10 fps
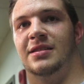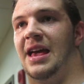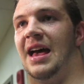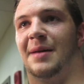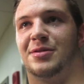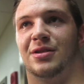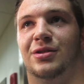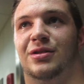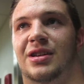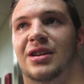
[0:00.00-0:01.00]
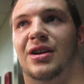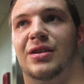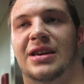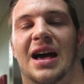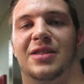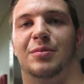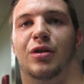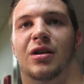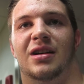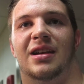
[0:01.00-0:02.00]
Yeah, absolutely. You know, he got the
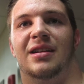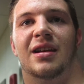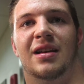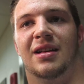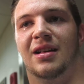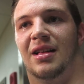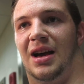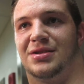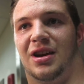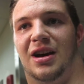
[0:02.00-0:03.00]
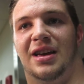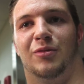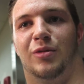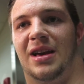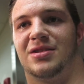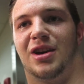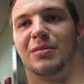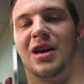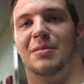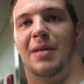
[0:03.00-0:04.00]
ball, and I saw him, when I saw
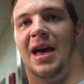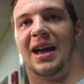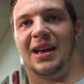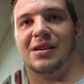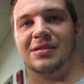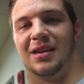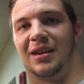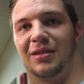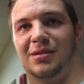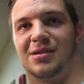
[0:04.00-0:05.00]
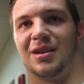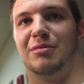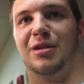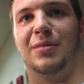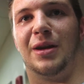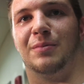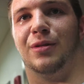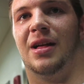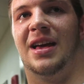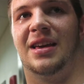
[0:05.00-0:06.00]
him cut back, I was like, it was going to be a big
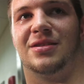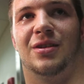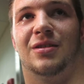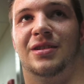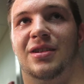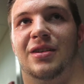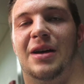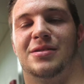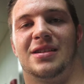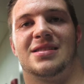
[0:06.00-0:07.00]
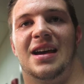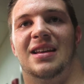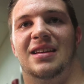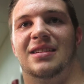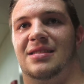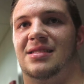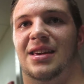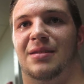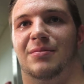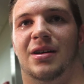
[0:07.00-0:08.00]
play. So, you know, that was exciting to
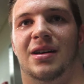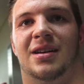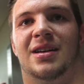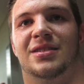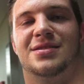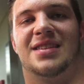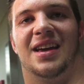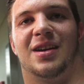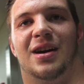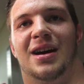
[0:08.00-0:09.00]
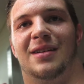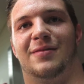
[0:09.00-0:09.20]
see him just take off.